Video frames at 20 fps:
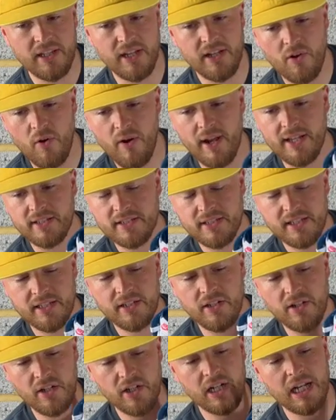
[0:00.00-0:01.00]
nice.
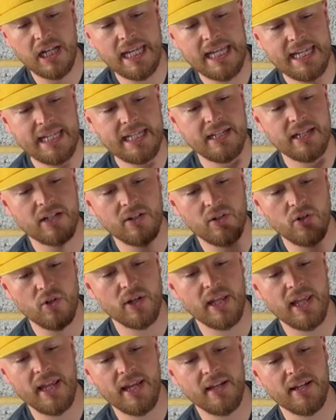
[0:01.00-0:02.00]
They're a clean
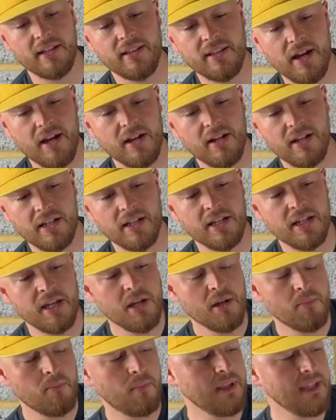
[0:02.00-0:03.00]
looking dunk.
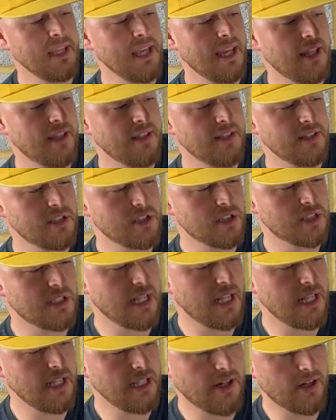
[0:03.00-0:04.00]
But yeah, they're just,
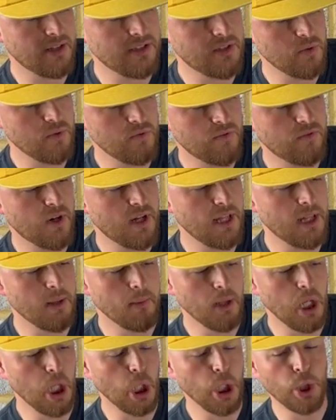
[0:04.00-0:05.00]
I do find them
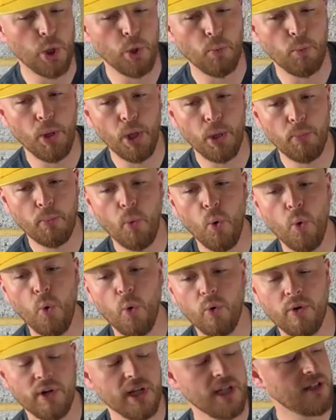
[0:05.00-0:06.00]
a little bit
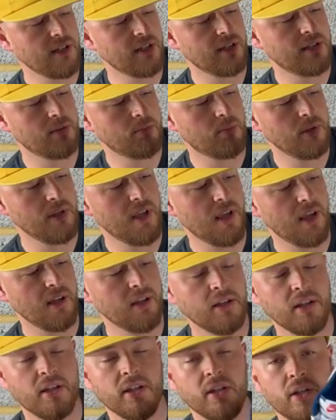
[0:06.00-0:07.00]
boring. But yeah,
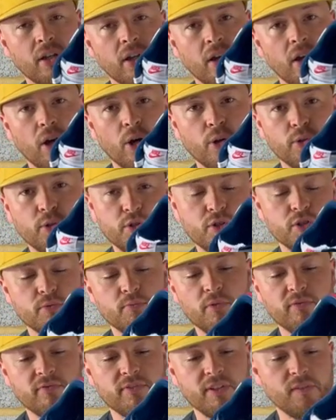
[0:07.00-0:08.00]
I'll do some
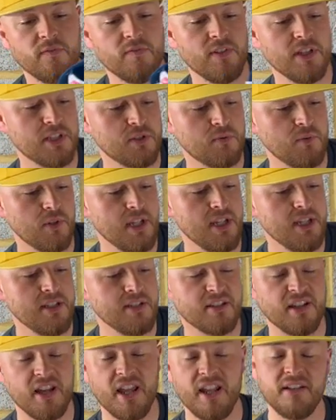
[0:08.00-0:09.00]
on-feet fits with
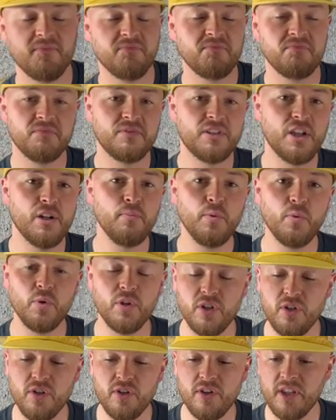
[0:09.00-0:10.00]
these and tell me what
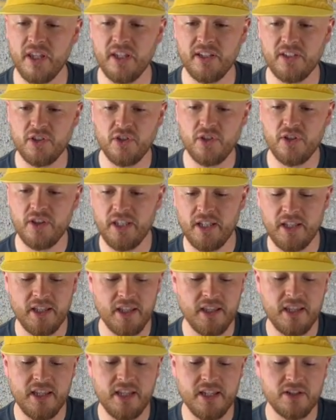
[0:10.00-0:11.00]
you think. Do you think
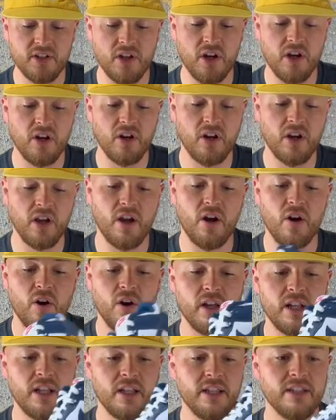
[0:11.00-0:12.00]
that these are a
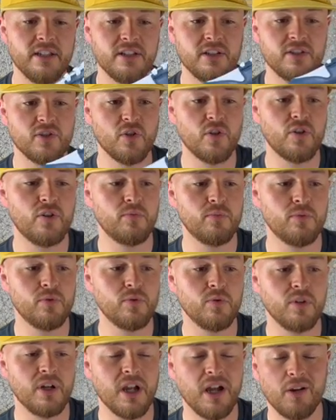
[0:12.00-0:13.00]
highly
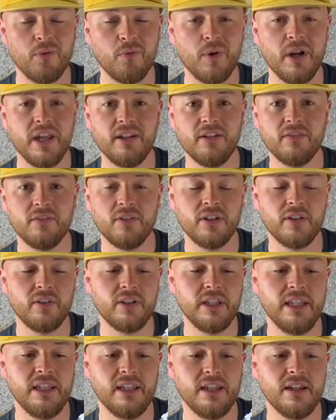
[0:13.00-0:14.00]
desirable colorway on
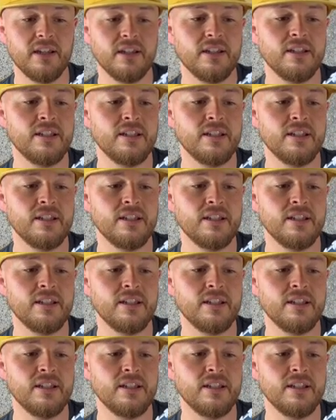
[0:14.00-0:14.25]
the